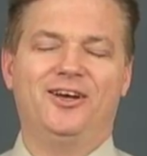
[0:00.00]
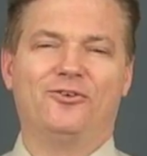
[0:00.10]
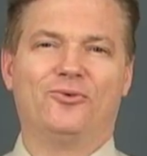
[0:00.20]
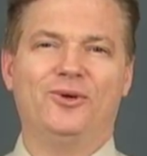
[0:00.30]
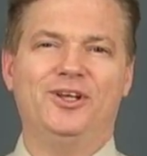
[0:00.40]

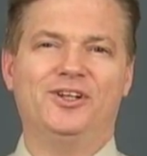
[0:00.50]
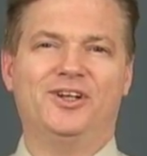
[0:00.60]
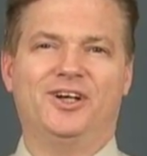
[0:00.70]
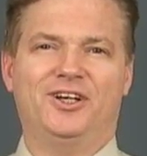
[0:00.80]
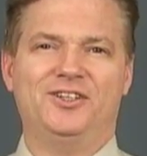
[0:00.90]

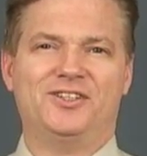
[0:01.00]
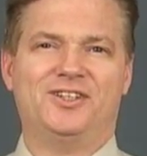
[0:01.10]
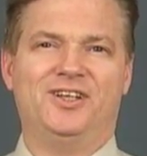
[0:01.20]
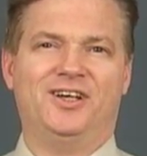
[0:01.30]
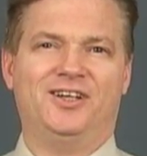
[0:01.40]

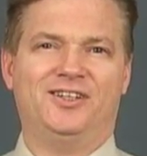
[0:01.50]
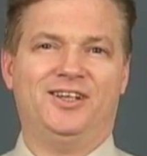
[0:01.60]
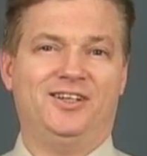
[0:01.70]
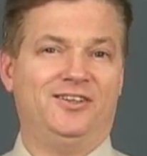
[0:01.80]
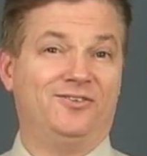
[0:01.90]
realized that
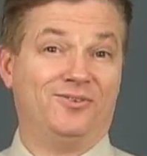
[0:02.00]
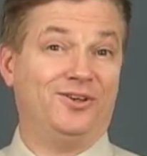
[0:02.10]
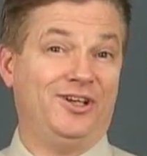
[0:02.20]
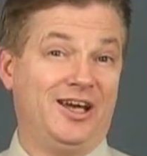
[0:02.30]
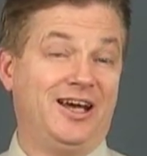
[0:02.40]
they didn't
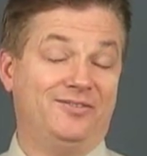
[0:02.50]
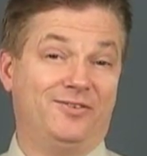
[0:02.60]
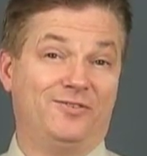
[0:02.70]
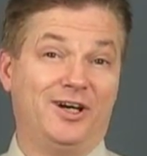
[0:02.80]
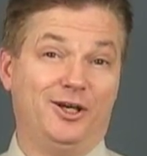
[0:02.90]
really have a
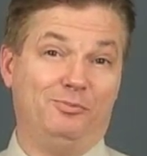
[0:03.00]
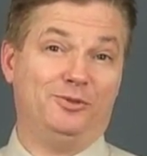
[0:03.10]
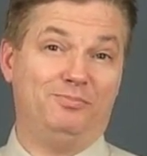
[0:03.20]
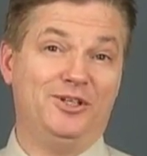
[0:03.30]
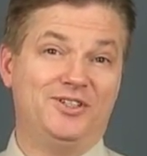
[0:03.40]

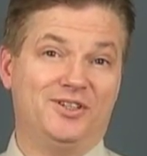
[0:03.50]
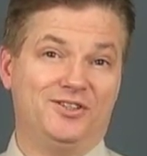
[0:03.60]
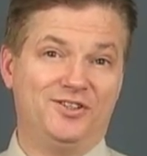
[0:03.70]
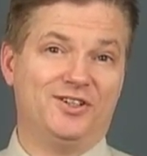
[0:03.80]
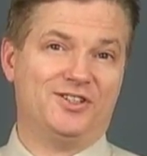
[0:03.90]
viable
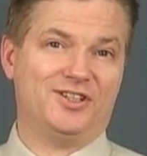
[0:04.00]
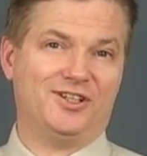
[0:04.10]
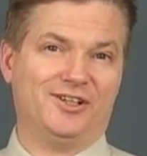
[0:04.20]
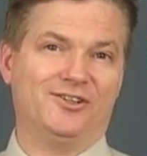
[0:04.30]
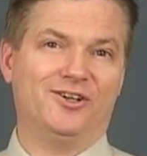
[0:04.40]
business just
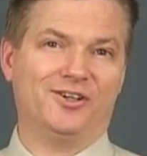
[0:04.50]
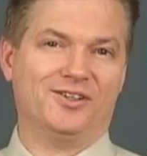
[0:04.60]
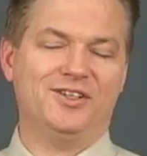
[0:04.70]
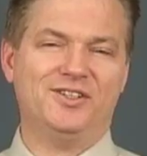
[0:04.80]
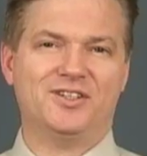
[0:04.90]
selling long
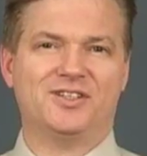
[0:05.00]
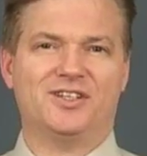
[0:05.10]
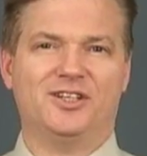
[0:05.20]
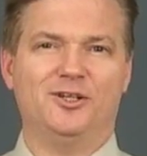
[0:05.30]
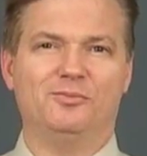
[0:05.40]
distance
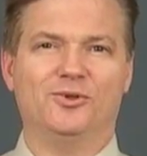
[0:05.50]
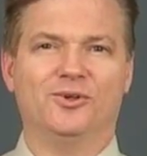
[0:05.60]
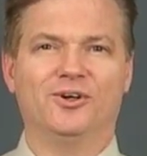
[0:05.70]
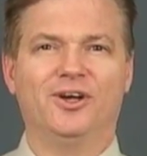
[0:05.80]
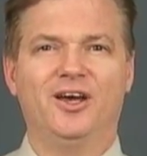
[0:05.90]

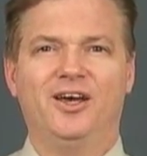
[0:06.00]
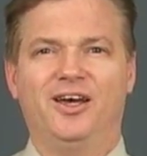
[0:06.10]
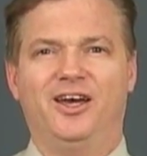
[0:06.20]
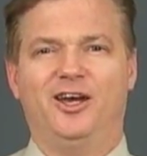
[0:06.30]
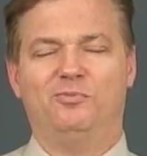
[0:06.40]
anymore
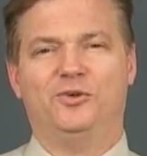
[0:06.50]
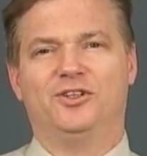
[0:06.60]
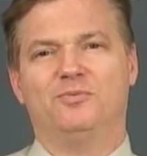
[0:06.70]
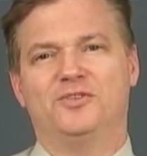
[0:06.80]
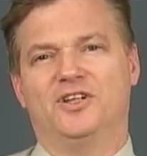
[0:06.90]
and put
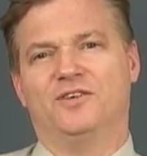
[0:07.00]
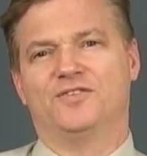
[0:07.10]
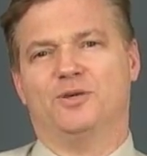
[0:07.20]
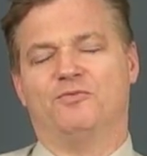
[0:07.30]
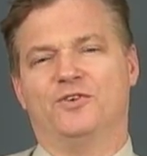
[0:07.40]
themselves
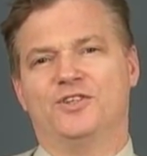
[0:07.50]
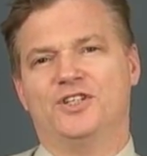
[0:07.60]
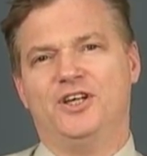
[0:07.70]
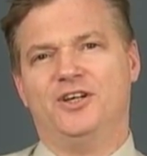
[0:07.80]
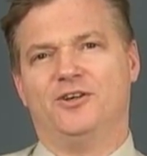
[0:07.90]
up for
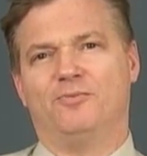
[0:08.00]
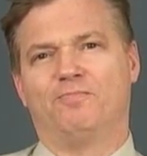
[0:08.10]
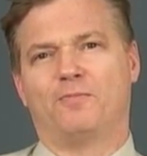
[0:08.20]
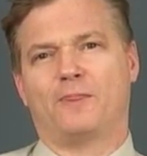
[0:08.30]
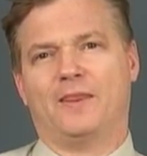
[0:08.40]
sale.
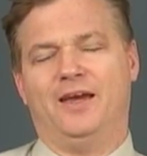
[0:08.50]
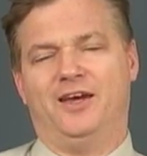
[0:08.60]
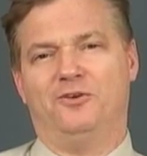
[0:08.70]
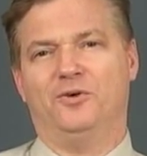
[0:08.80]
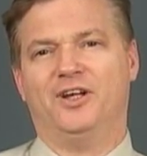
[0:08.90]

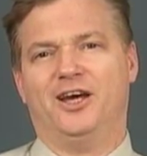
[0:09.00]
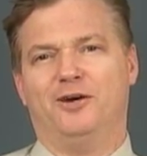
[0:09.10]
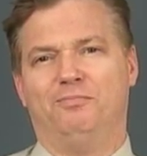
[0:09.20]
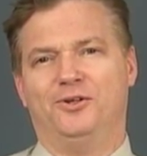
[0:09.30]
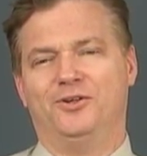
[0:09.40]
And what
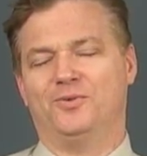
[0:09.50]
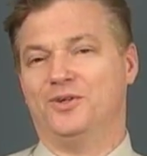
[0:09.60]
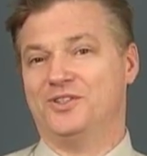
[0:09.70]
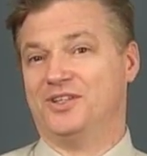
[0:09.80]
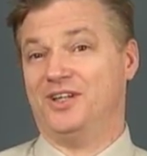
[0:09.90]
happened
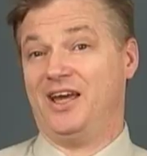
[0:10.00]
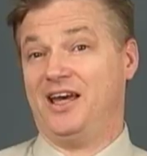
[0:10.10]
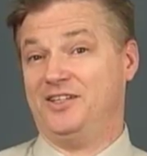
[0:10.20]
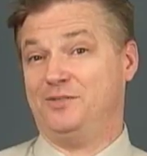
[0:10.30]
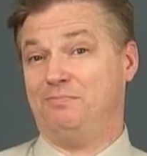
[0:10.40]
was that
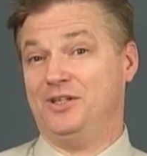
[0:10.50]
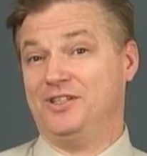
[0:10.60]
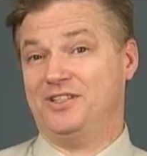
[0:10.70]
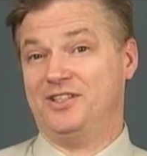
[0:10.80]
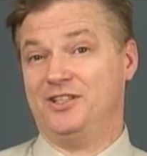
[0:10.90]

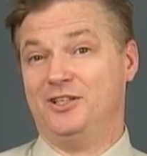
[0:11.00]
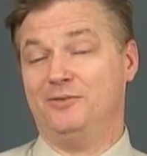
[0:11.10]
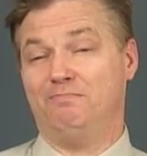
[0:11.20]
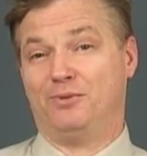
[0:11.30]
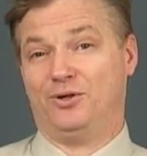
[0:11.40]
SBC
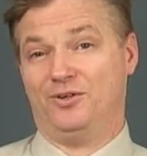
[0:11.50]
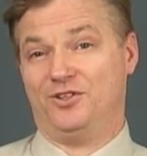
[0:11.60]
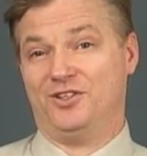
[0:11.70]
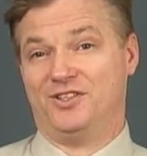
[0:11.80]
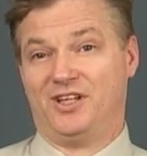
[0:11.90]

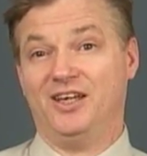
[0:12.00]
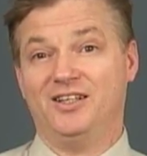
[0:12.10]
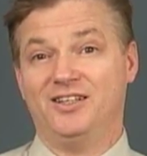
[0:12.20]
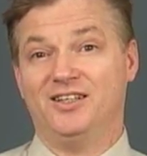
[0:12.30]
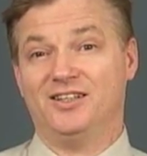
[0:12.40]
purchased
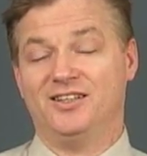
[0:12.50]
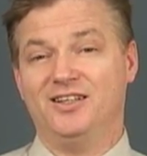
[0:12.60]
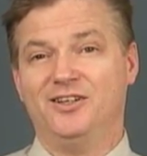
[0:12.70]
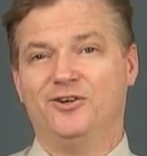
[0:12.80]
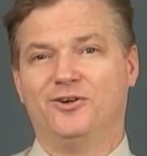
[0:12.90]

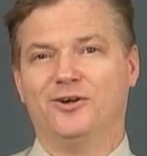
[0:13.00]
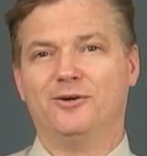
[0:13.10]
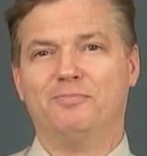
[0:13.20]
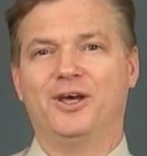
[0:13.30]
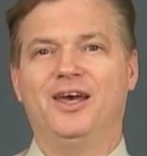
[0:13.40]
AT&T Corp